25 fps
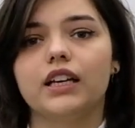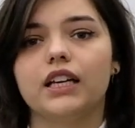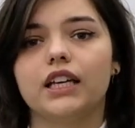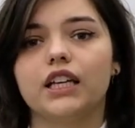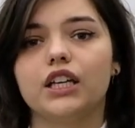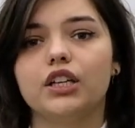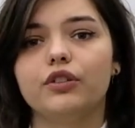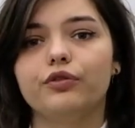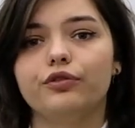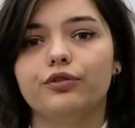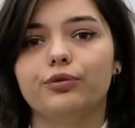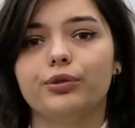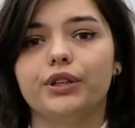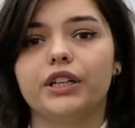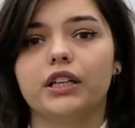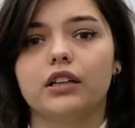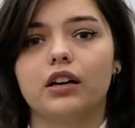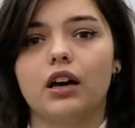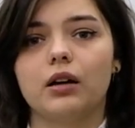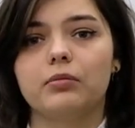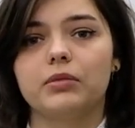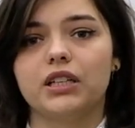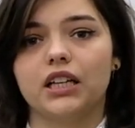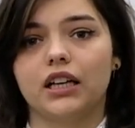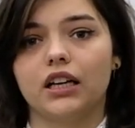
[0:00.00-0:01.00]
if we
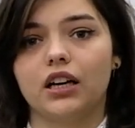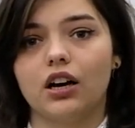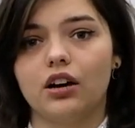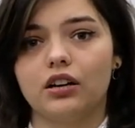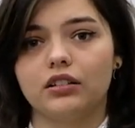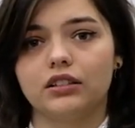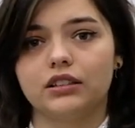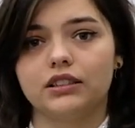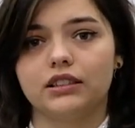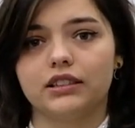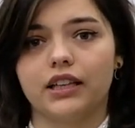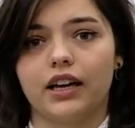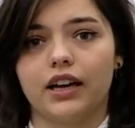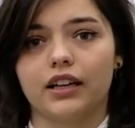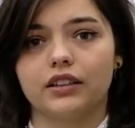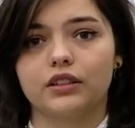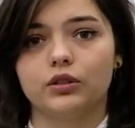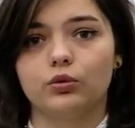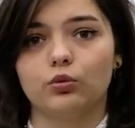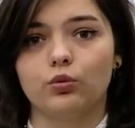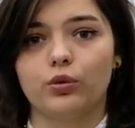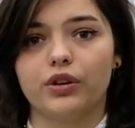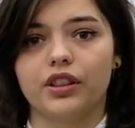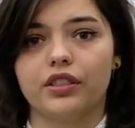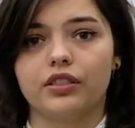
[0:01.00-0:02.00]
come in
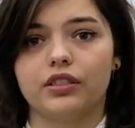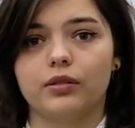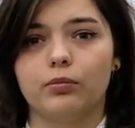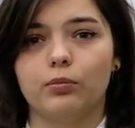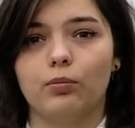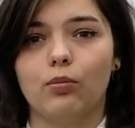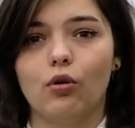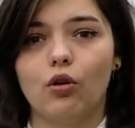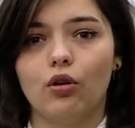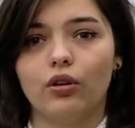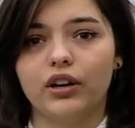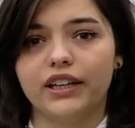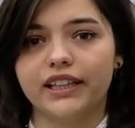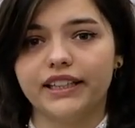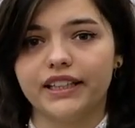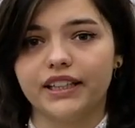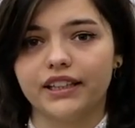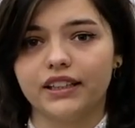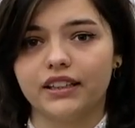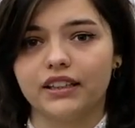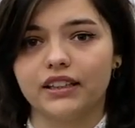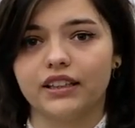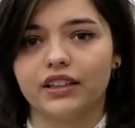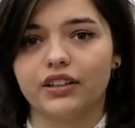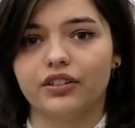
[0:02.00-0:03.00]
contact with
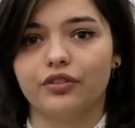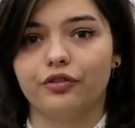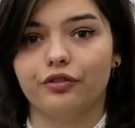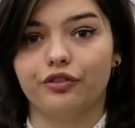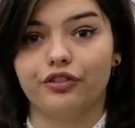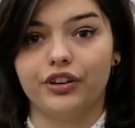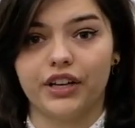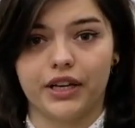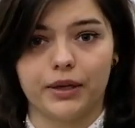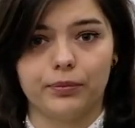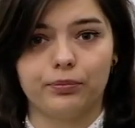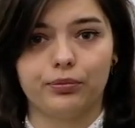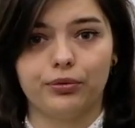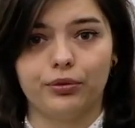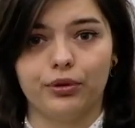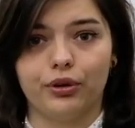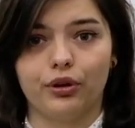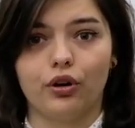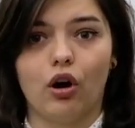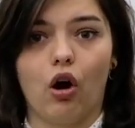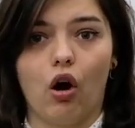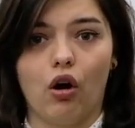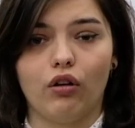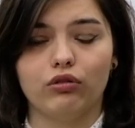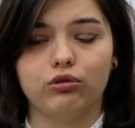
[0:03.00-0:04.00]
boiling
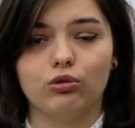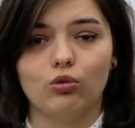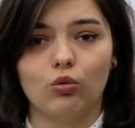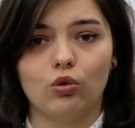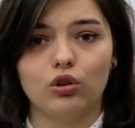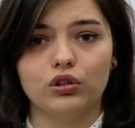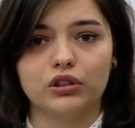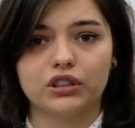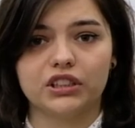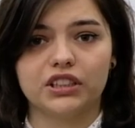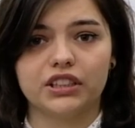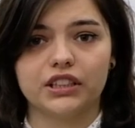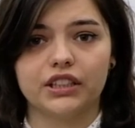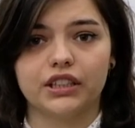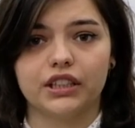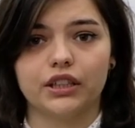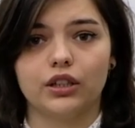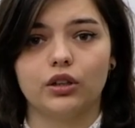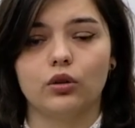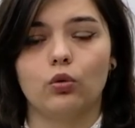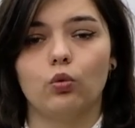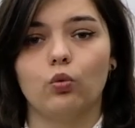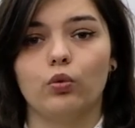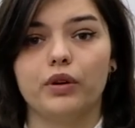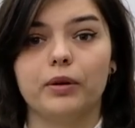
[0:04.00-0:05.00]
vapor of
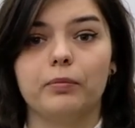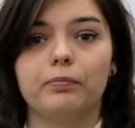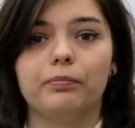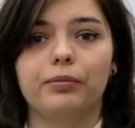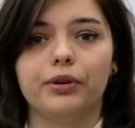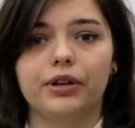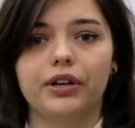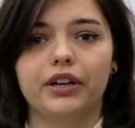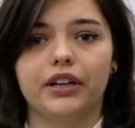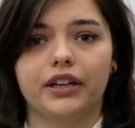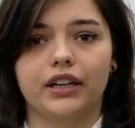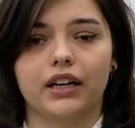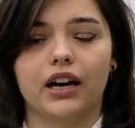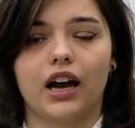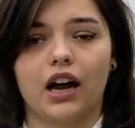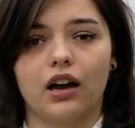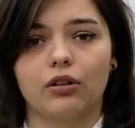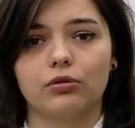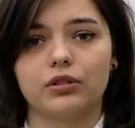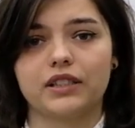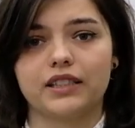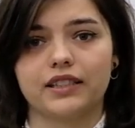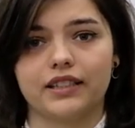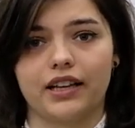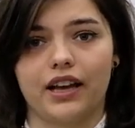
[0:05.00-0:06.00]
water, we burn
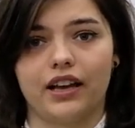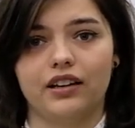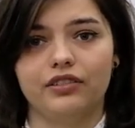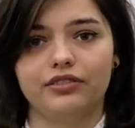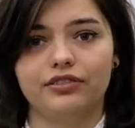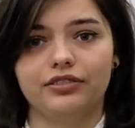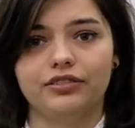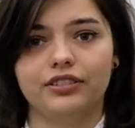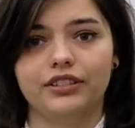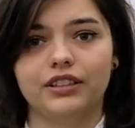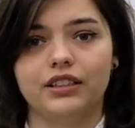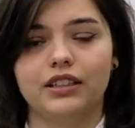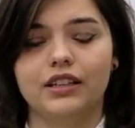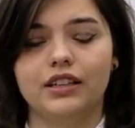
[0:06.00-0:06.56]
ourselves,